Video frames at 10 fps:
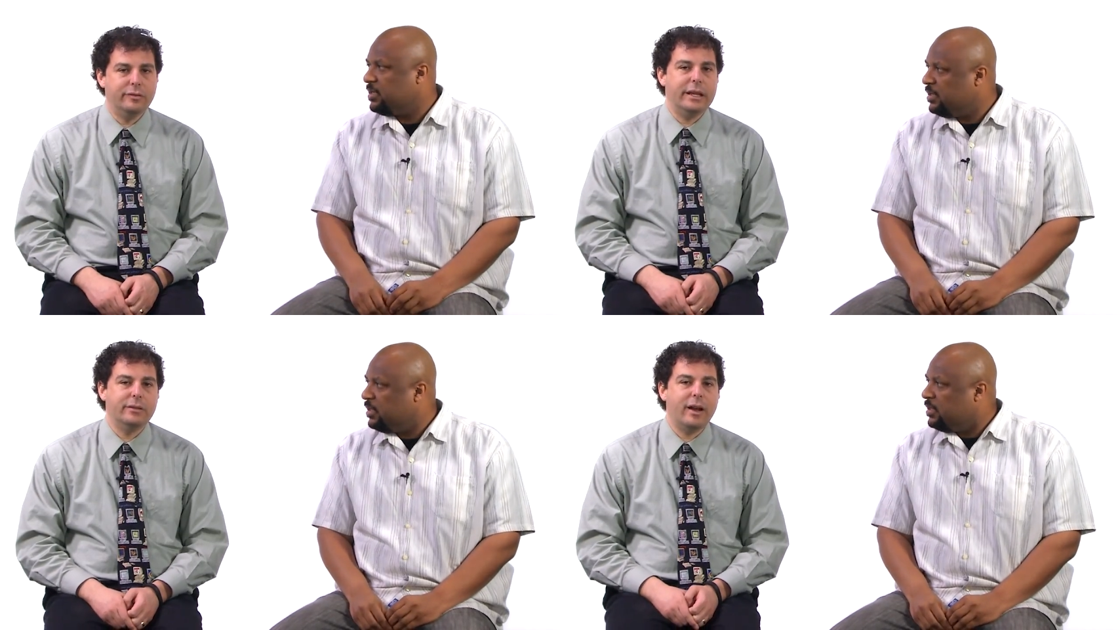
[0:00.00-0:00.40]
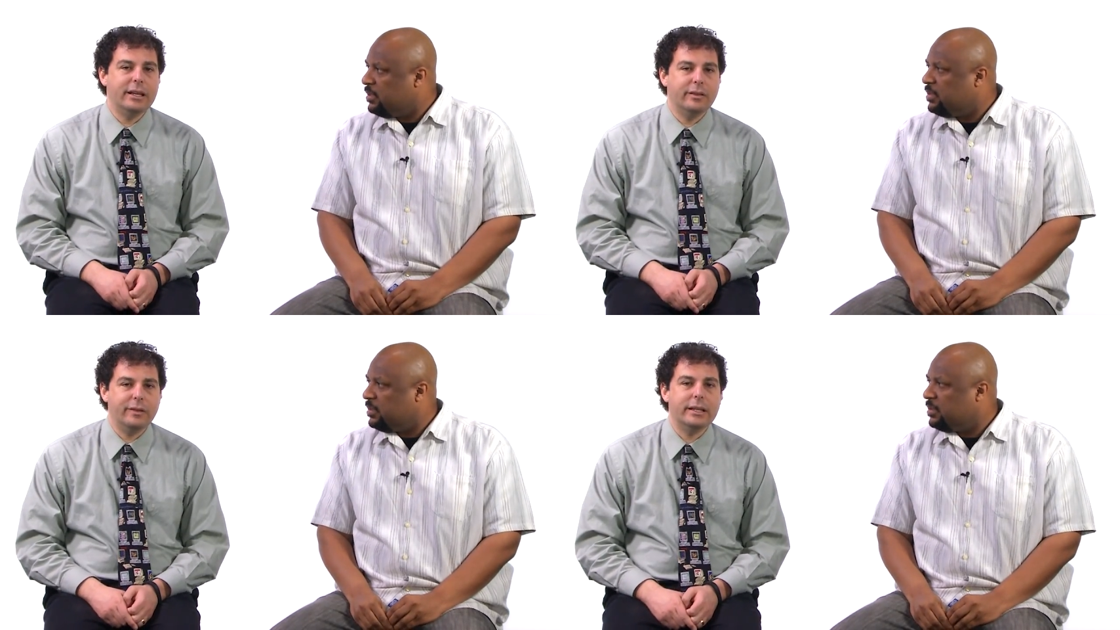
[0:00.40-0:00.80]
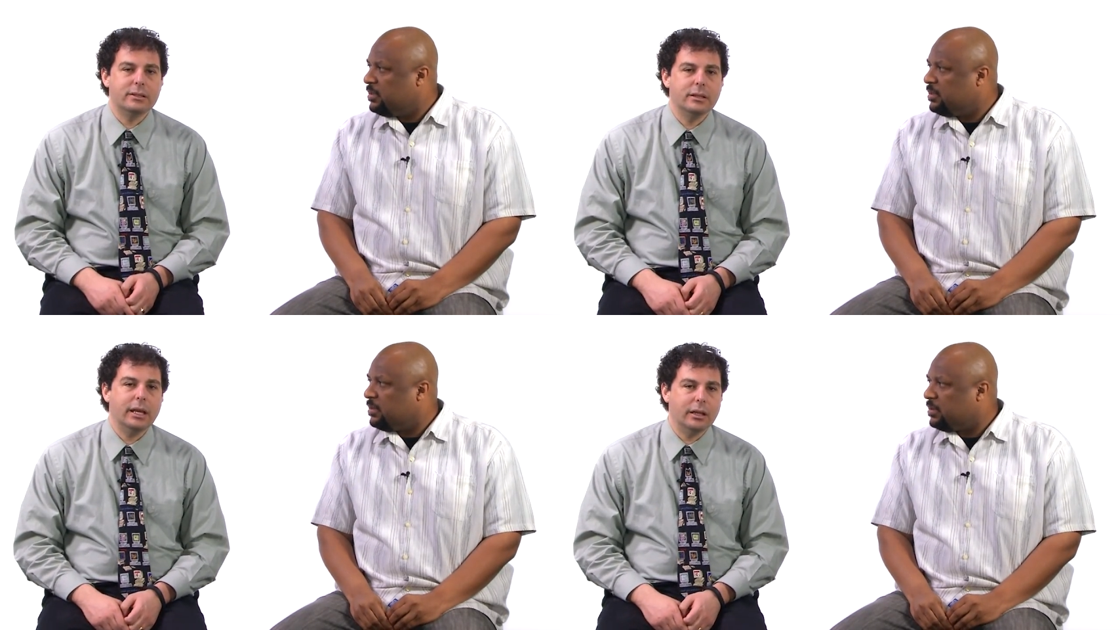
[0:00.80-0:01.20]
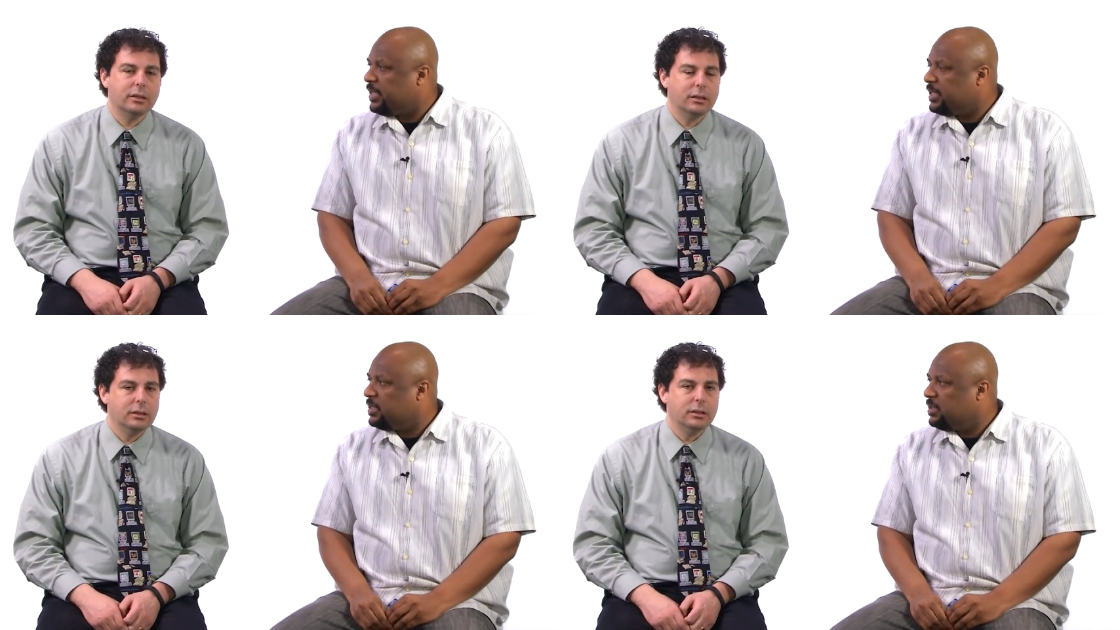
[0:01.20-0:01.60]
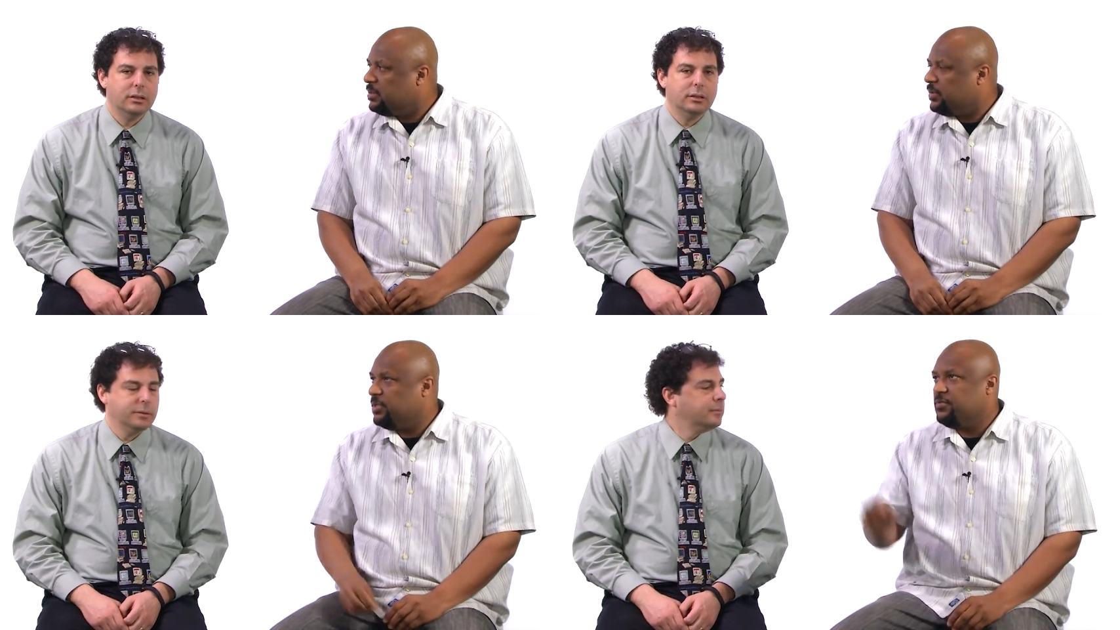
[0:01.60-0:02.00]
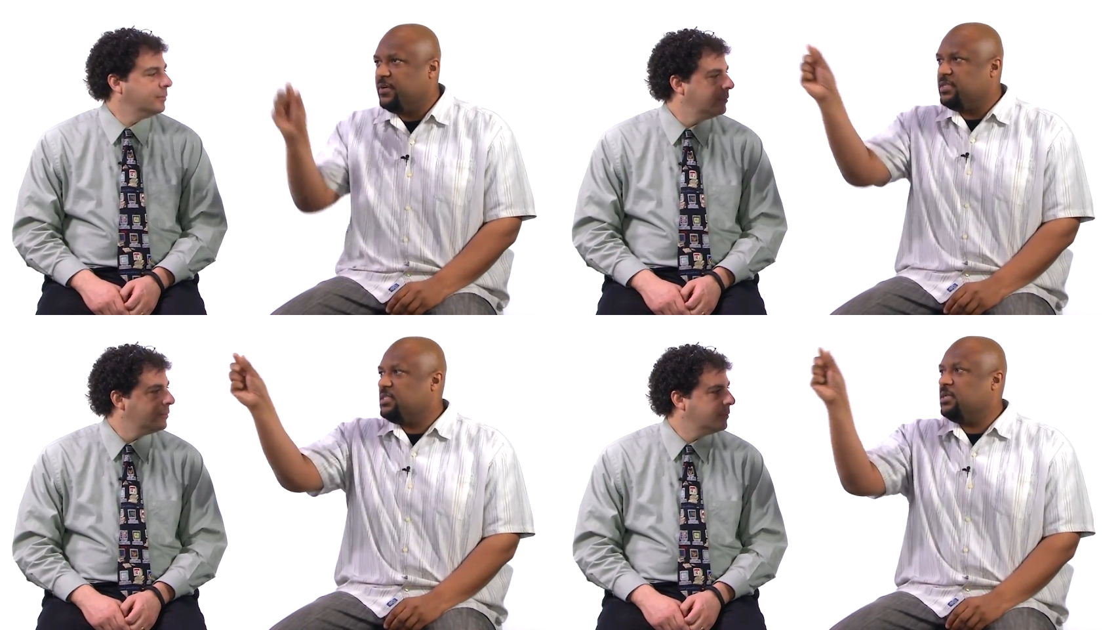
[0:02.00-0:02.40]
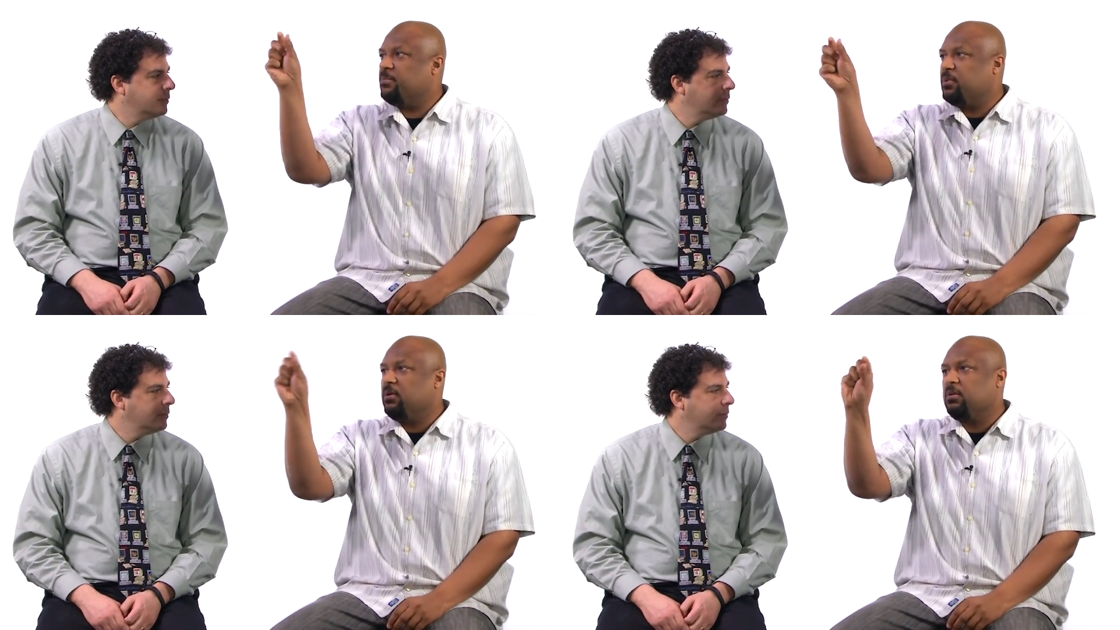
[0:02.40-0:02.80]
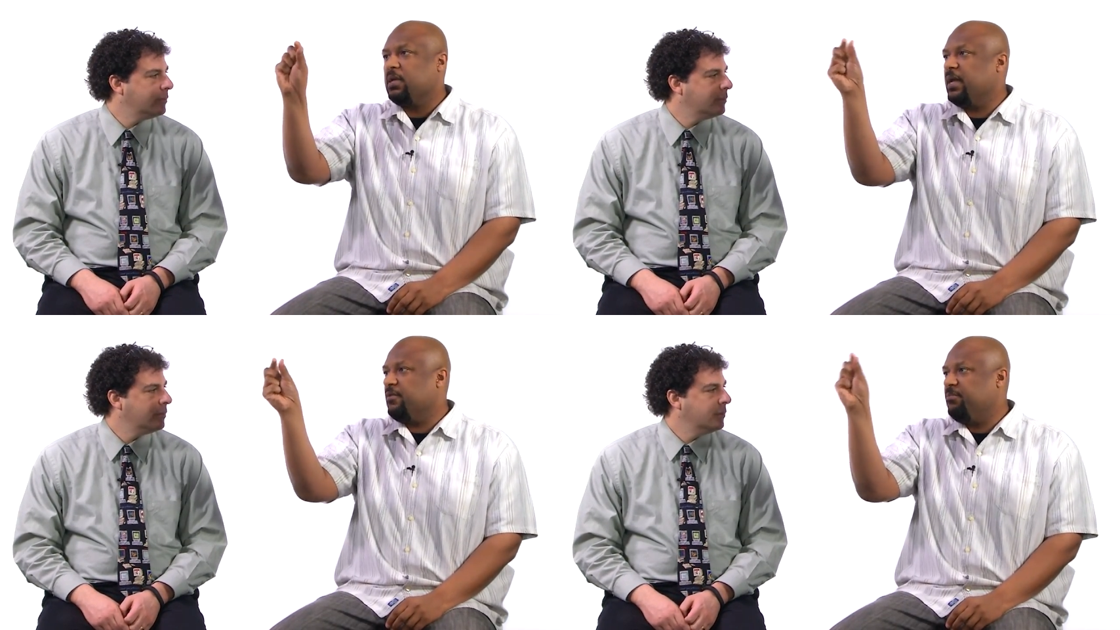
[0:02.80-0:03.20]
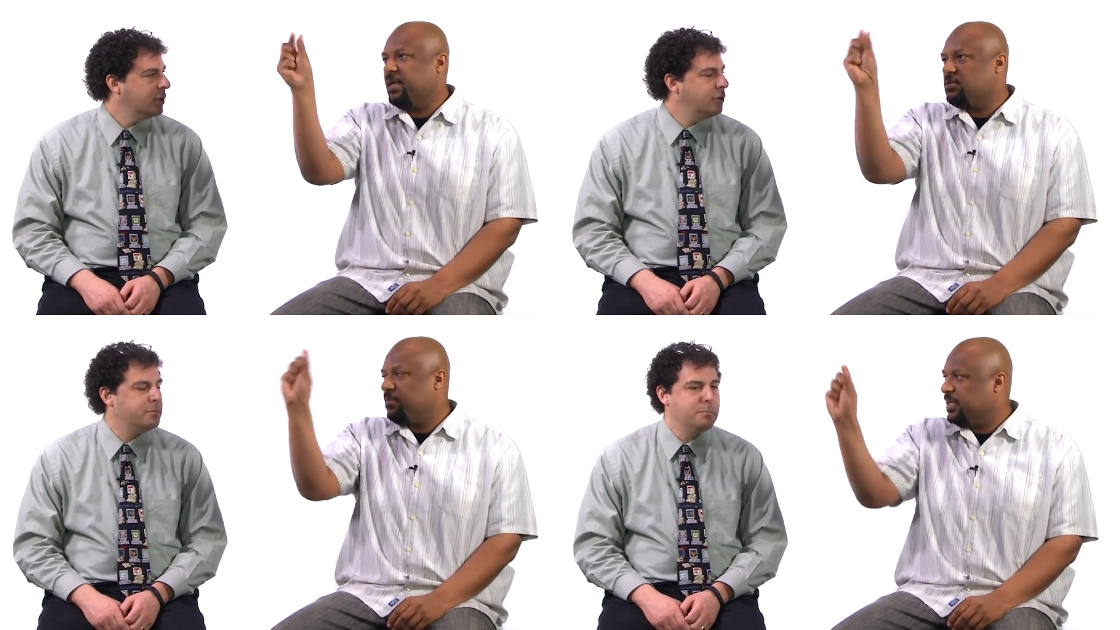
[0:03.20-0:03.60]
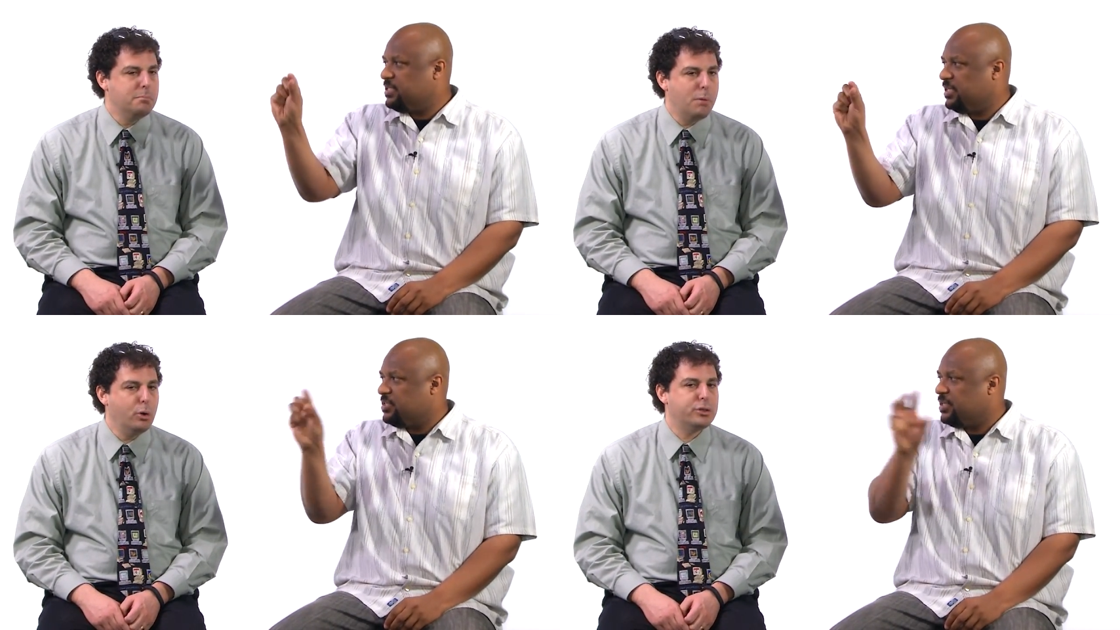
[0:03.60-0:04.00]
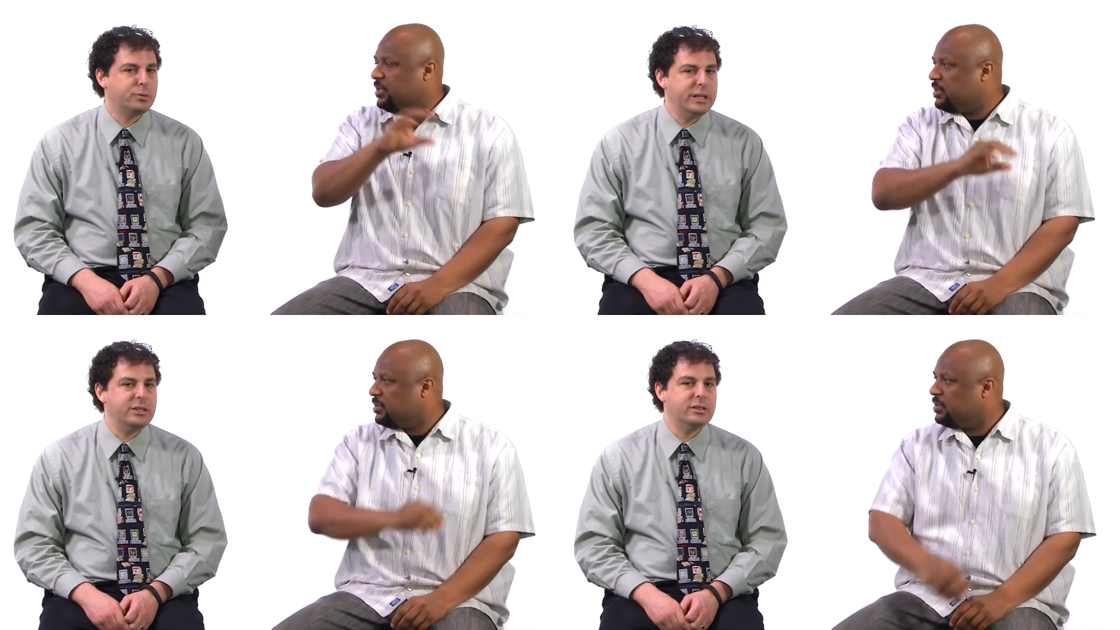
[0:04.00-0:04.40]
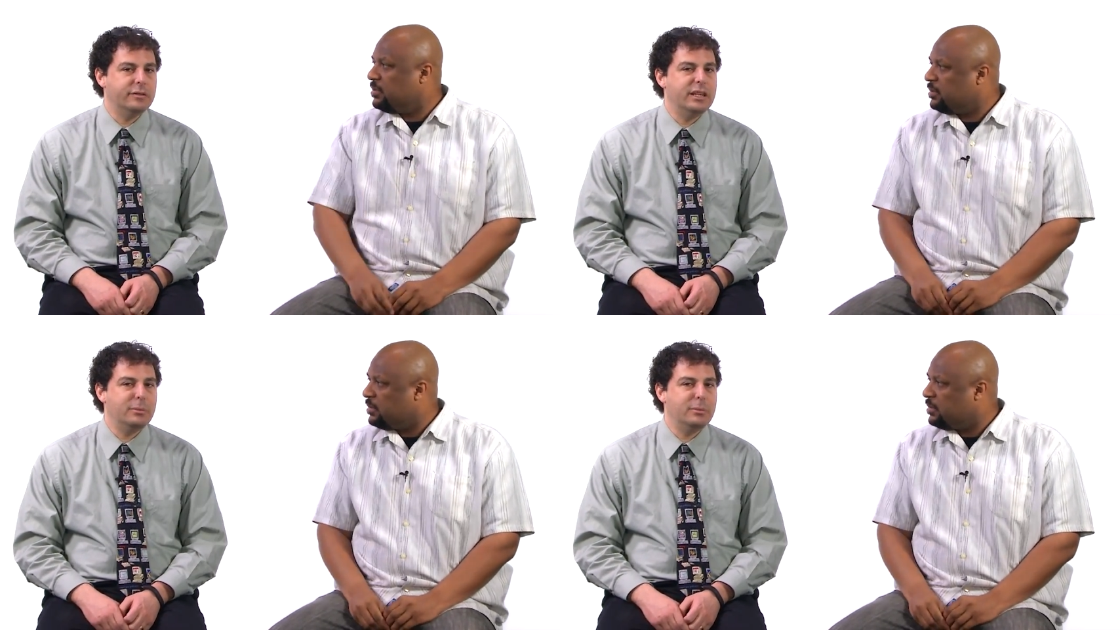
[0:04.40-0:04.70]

Speaker 1: your face, finding a face. Yeah. Right.
Speaker 2: With these very simple kind of pixel-based. Because most
Speaker 1: regions of